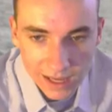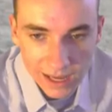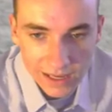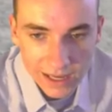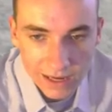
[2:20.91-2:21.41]

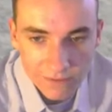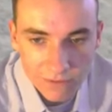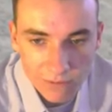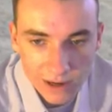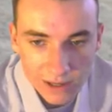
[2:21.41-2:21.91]
And again, if
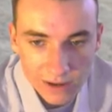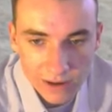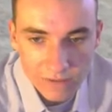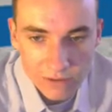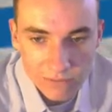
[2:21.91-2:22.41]
you want to
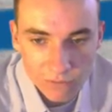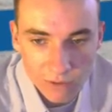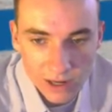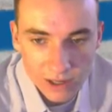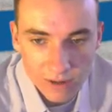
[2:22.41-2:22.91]

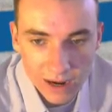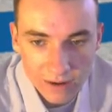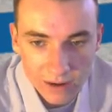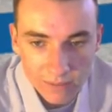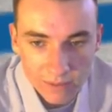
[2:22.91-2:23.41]
know
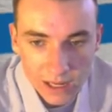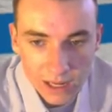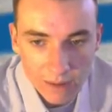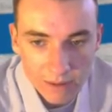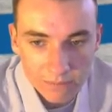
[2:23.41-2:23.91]
how to,
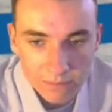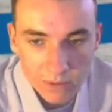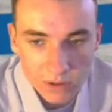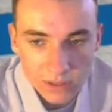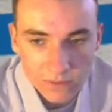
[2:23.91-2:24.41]
I mean,
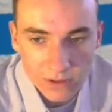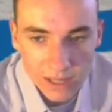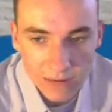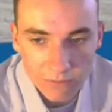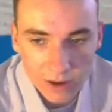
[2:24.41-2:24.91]
most of you
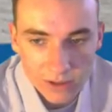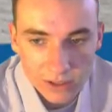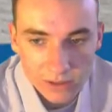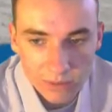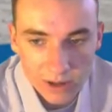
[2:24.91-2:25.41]
that have watched
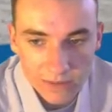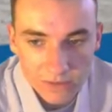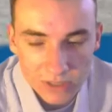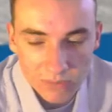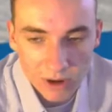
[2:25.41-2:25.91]
this probably have
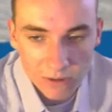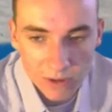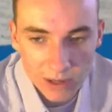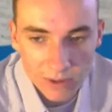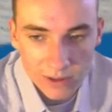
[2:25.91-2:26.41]
seen part
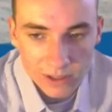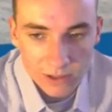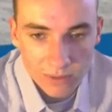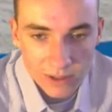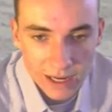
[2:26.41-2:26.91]
1 and part
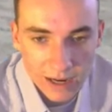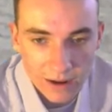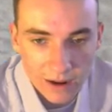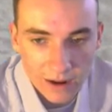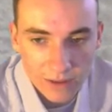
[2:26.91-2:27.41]
2. But
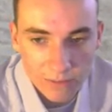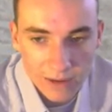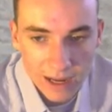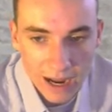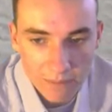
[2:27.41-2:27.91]
yeah, the
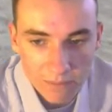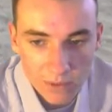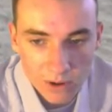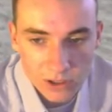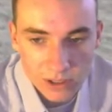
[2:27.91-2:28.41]
way I'm
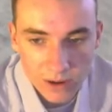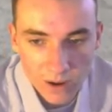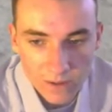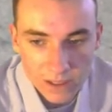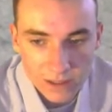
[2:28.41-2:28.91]
merging
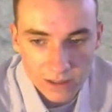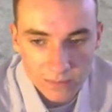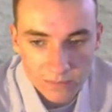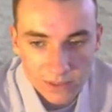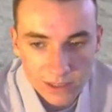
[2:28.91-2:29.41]
all these
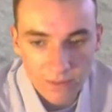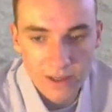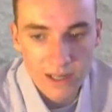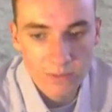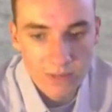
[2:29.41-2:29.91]
clip stuff
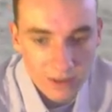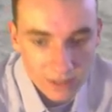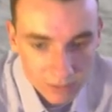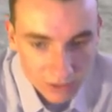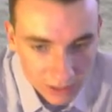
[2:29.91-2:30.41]
in is
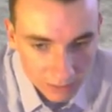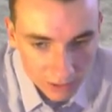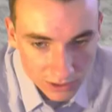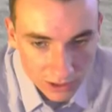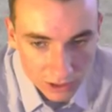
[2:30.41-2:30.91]
because I'm using the
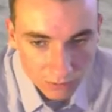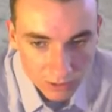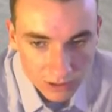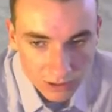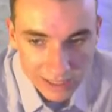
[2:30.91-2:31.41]
merge glitch.
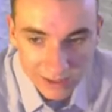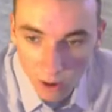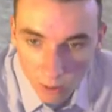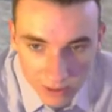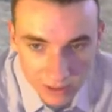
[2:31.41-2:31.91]
It's
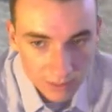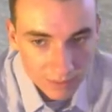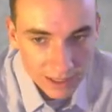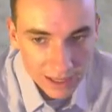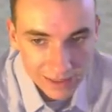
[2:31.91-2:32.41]
always going to
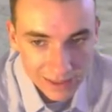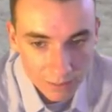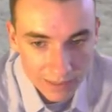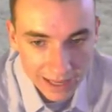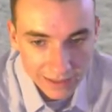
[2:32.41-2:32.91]
be,
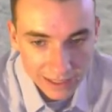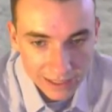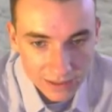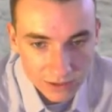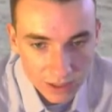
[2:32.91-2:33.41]
there'll be a link
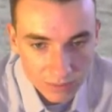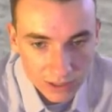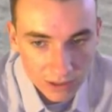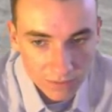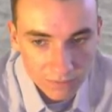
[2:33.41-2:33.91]
in the
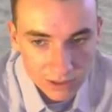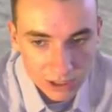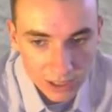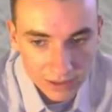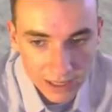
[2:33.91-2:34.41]
description. Go
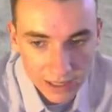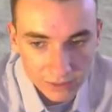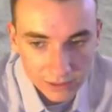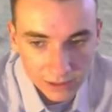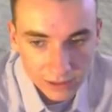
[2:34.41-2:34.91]
check that out.